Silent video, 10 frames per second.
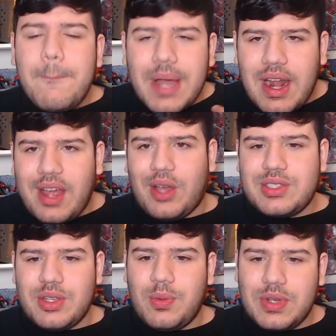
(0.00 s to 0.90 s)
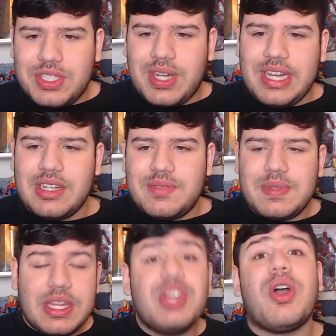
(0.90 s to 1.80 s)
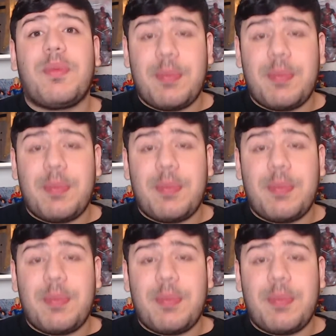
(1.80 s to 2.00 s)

but I also was trying to, you know,